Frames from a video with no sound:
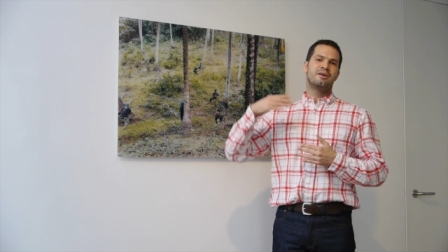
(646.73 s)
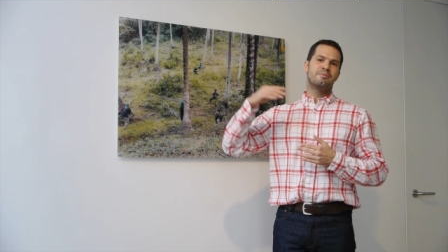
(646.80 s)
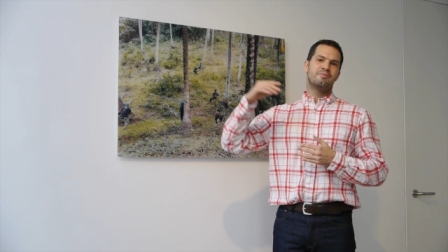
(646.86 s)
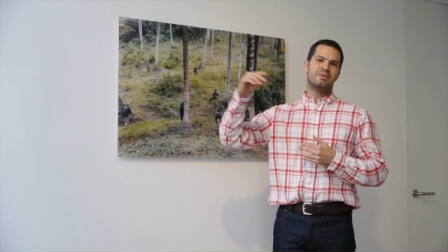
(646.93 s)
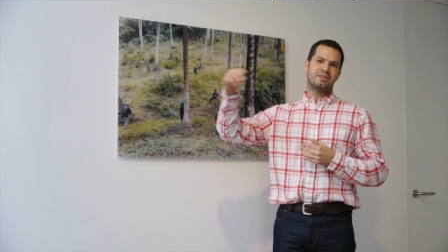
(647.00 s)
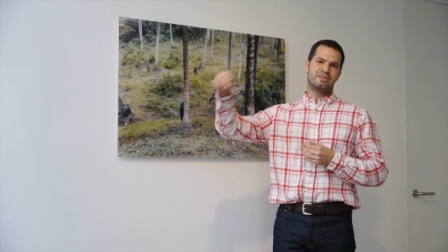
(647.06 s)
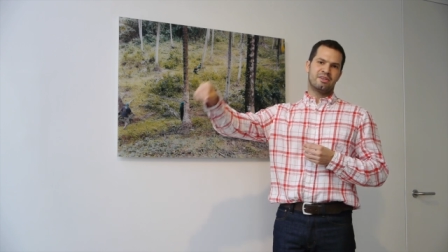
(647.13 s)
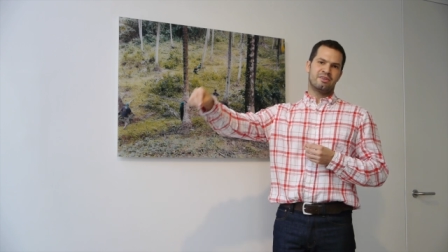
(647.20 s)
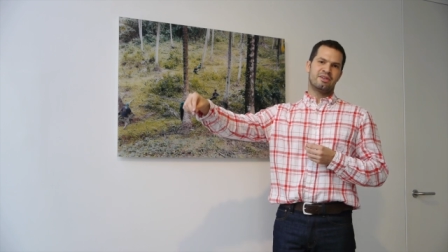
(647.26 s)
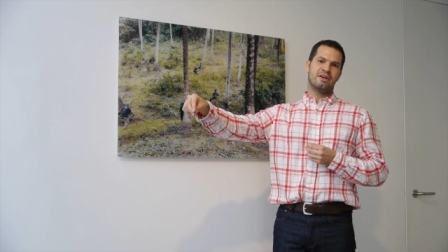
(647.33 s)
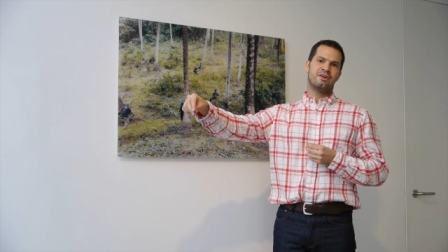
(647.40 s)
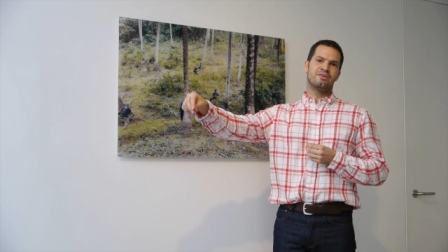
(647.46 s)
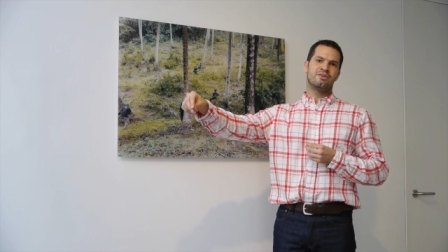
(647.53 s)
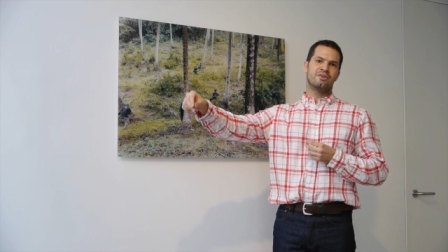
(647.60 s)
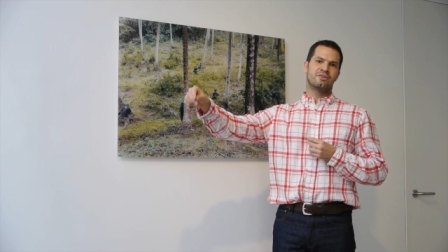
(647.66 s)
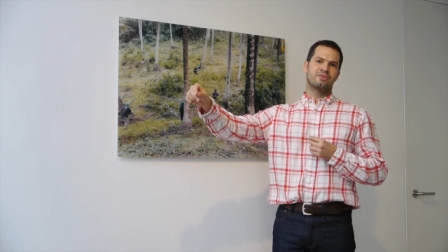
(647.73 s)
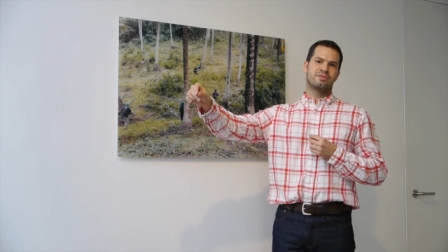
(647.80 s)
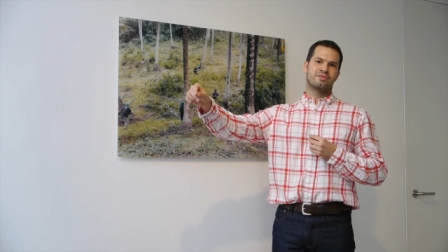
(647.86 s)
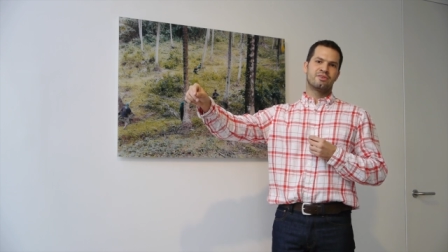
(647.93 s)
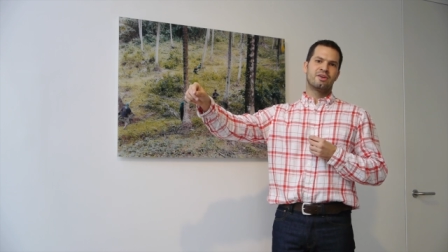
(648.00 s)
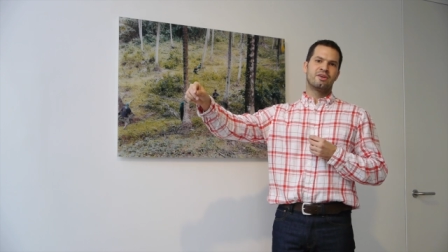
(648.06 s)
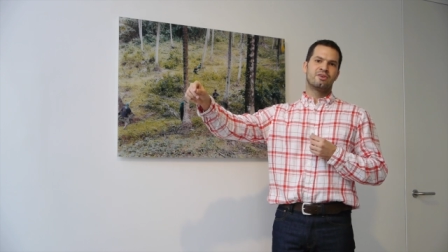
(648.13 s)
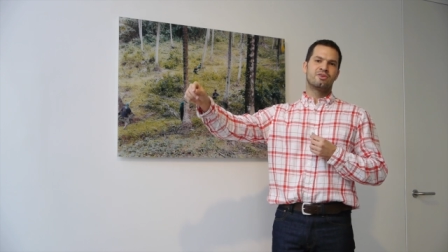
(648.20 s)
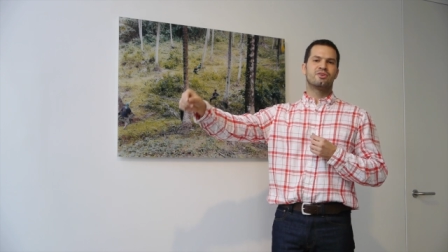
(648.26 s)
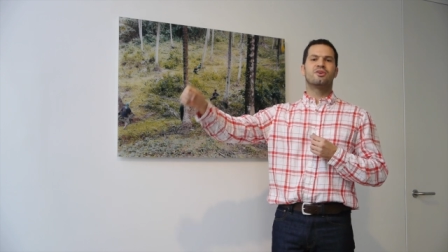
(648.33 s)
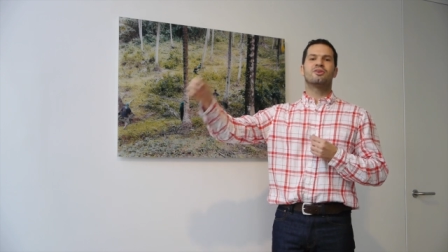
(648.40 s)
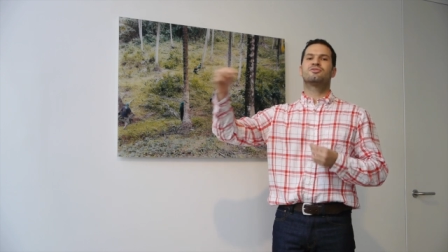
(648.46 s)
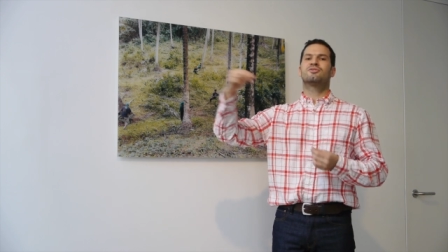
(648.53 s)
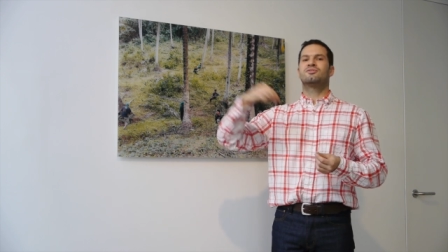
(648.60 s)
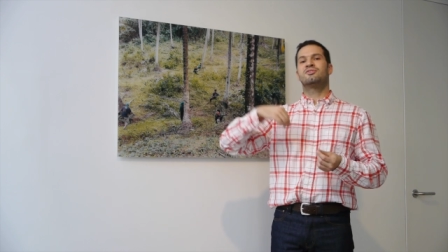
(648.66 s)
military outlooks could
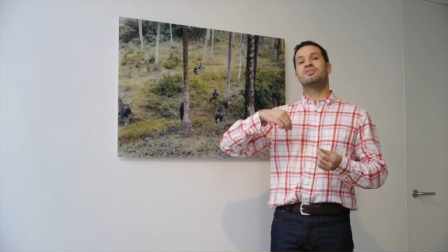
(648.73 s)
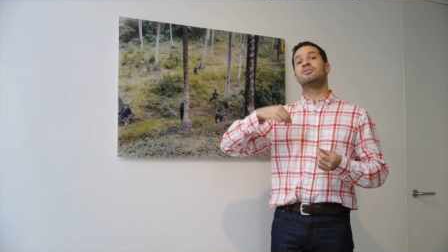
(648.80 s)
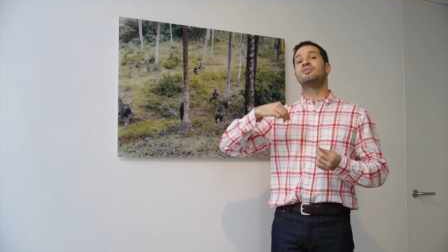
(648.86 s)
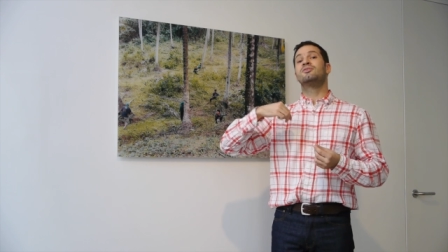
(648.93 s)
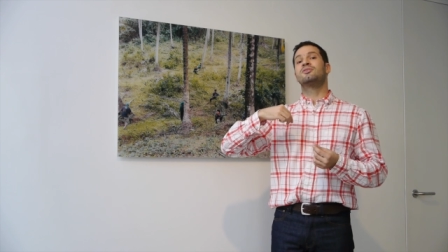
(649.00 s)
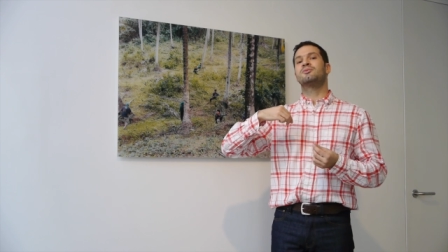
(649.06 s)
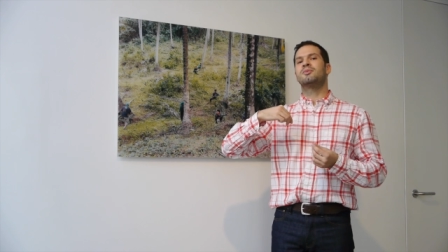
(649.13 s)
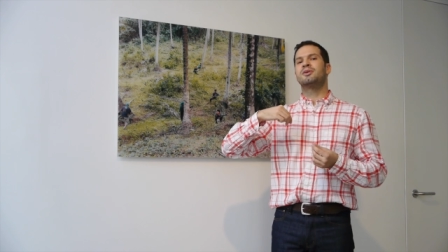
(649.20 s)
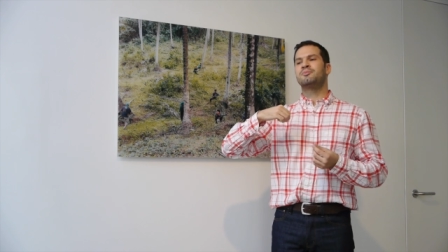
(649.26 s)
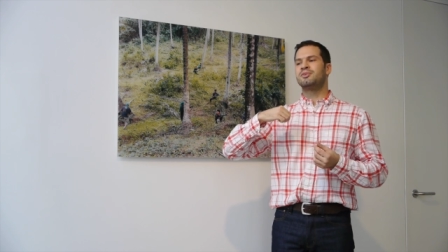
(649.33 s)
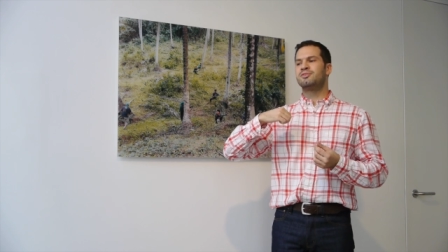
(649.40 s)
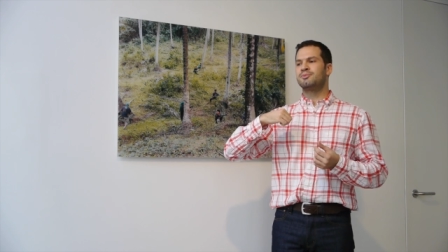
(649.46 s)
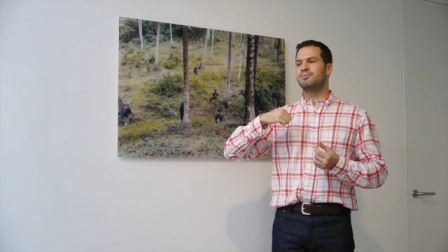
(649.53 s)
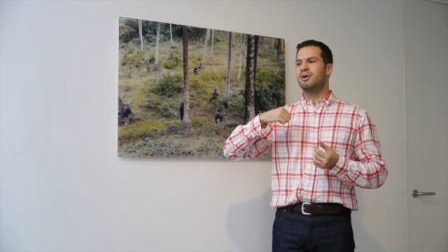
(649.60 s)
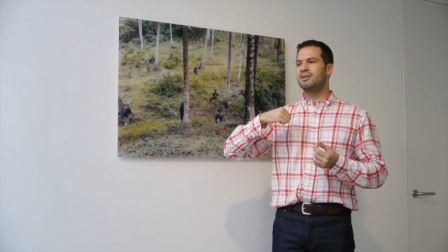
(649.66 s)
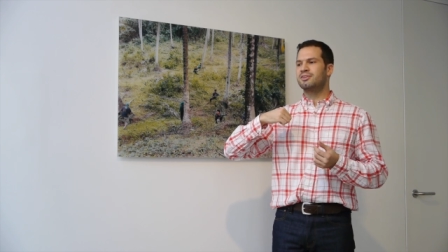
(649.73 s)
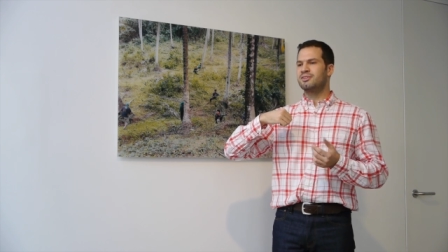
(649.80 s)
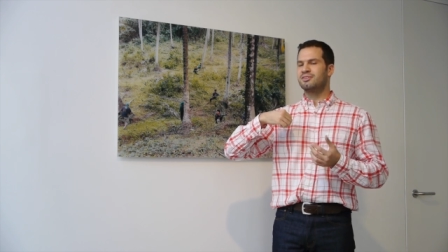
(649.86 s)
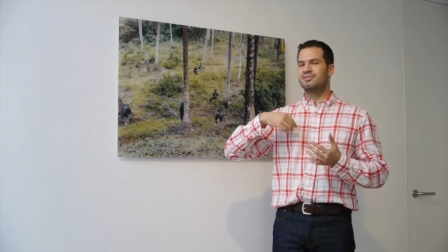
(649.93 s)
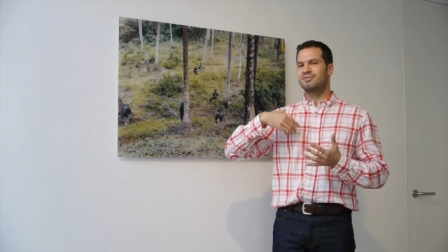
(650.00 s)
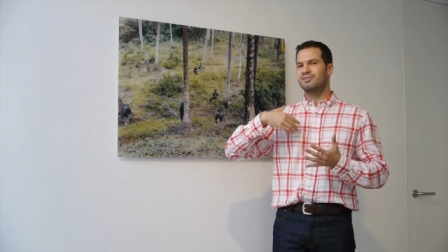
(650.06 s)
also see you and you might be spotted.